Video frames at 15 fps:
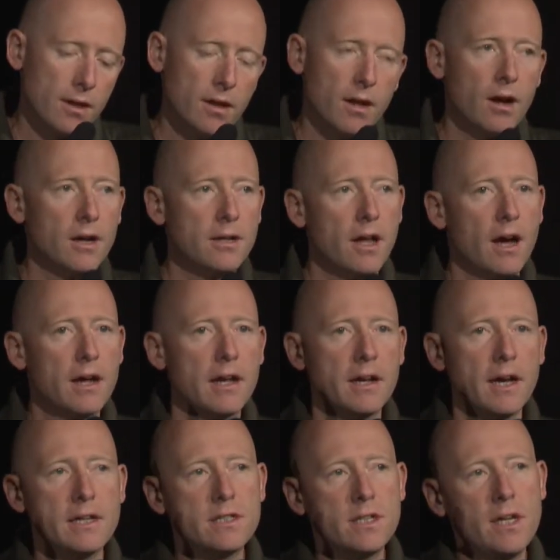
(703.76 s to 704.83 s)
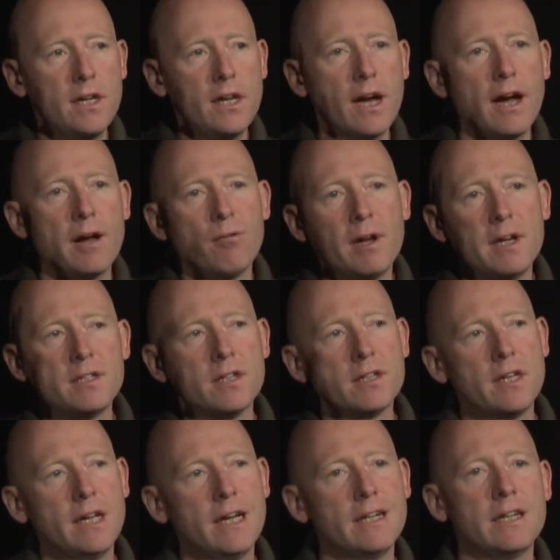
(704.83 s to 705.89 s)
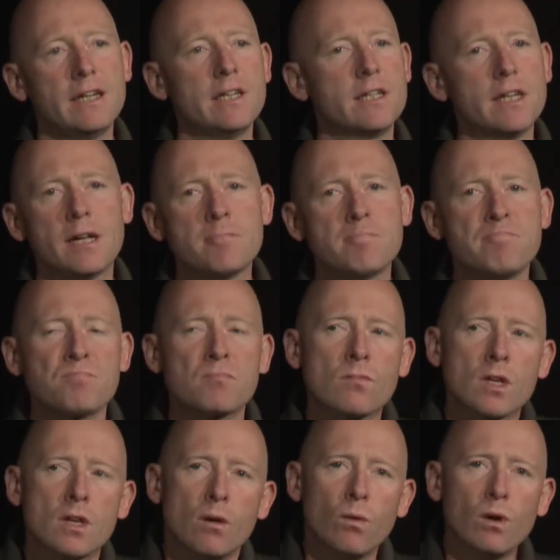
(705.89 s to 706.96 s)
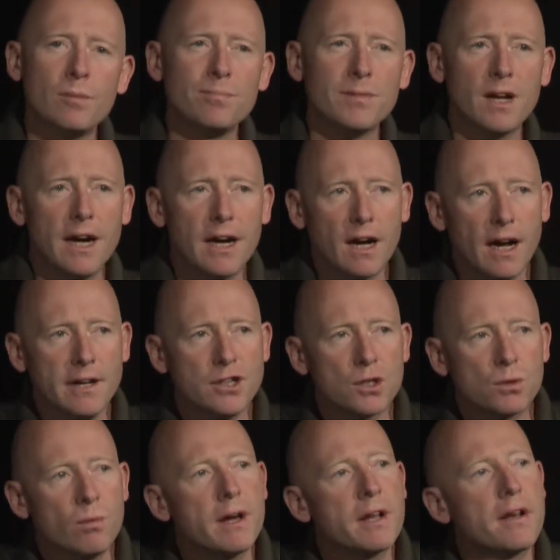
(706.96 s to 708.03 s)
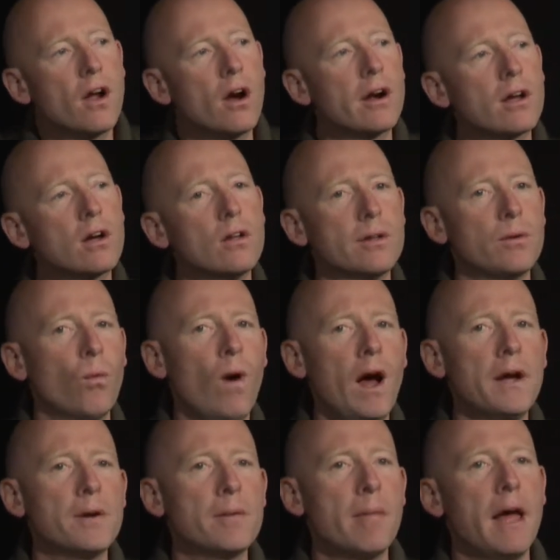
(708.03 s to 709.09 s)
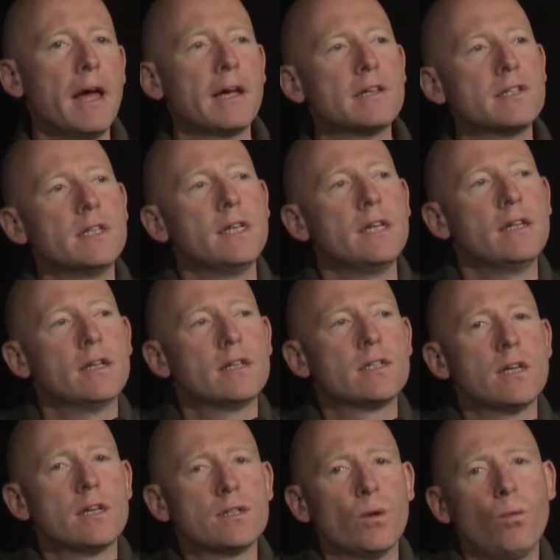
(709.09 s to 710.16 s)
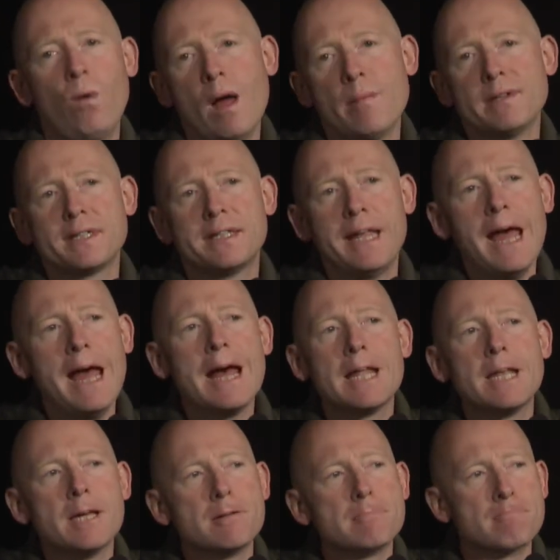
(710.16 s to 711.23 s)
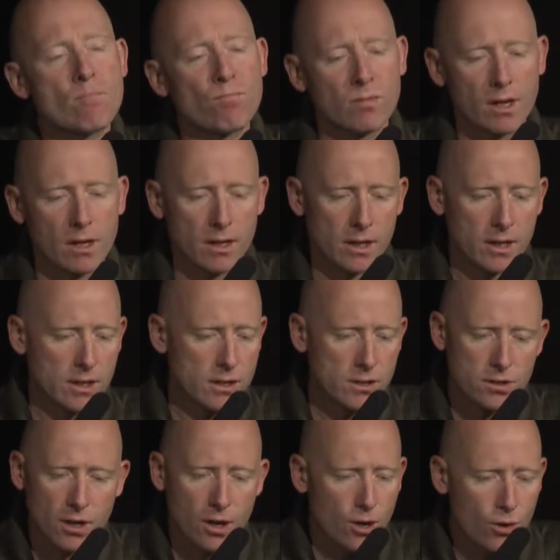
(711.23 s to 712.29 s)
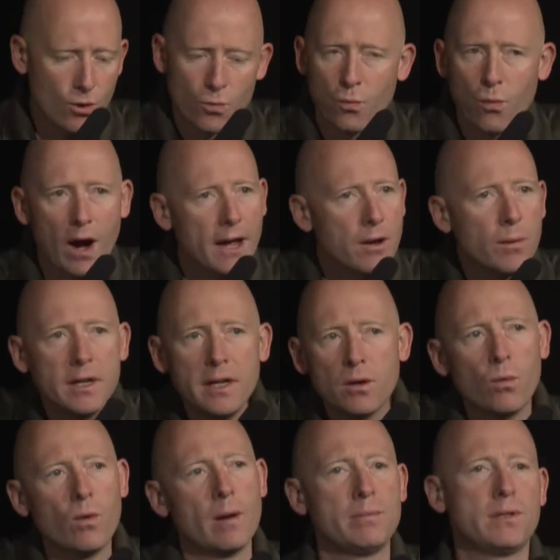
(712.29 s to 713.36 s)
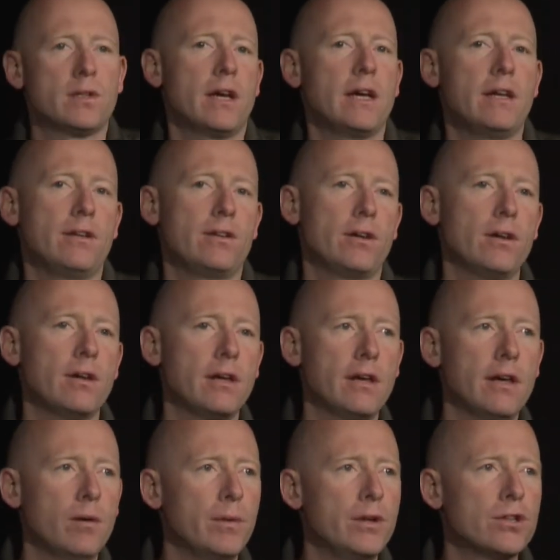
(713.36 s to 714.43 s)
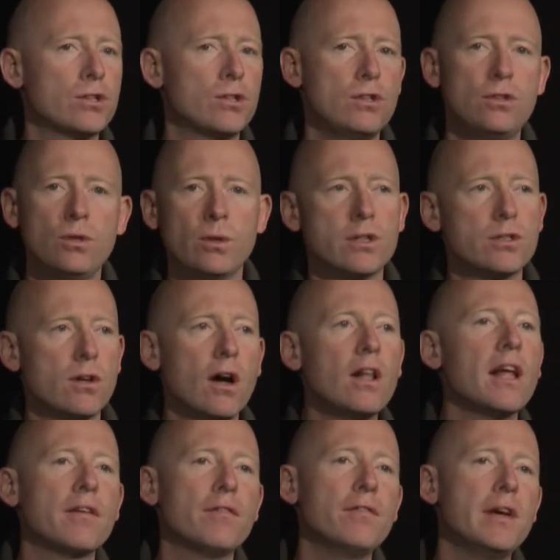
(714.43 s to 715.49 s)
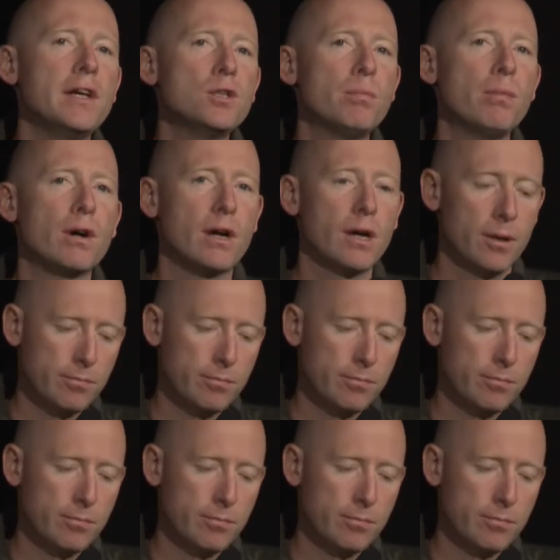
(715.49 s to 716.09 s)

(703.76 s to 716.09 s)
an IT guy raised his hand and he said, "Well, I just read an article in Wired magazine that says the web is dead. So why do we need a website? Can't we just do this all on Facebook?"